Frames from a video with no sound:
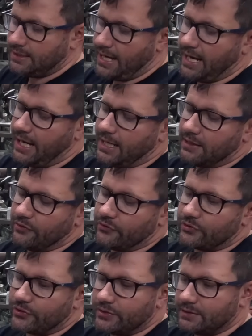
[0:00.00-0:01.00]
and
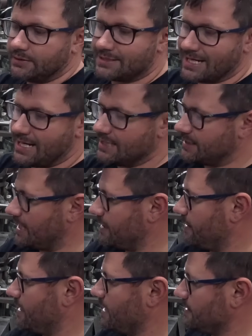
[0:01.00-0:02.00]
to get that
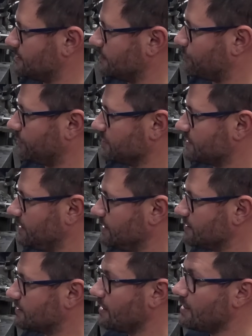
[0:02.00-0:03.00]
nice and
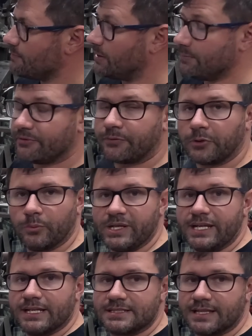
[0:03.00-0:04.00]
precise. But before we
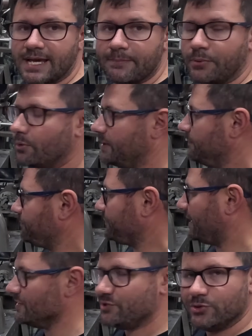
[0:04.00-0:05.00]
get to that point,
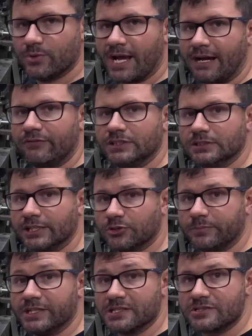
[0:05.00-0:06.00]
I do have a little
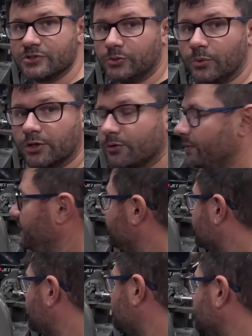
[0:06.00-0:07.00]
bit of schoolwork we need to
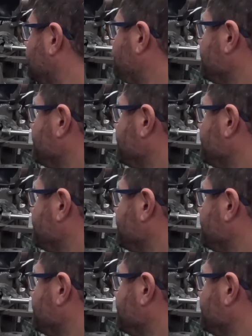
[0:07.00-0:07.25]
cover.